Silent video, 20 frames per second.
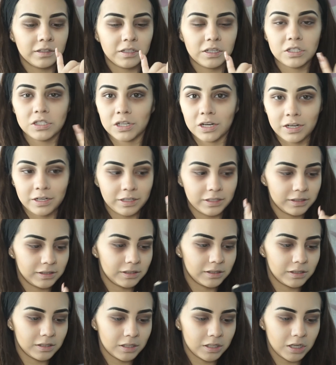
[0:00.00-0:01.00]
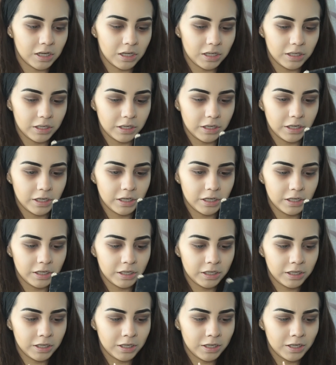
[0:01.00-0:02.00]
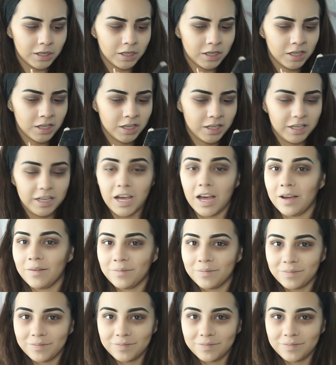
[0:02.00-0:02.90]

The darkest color, yeah.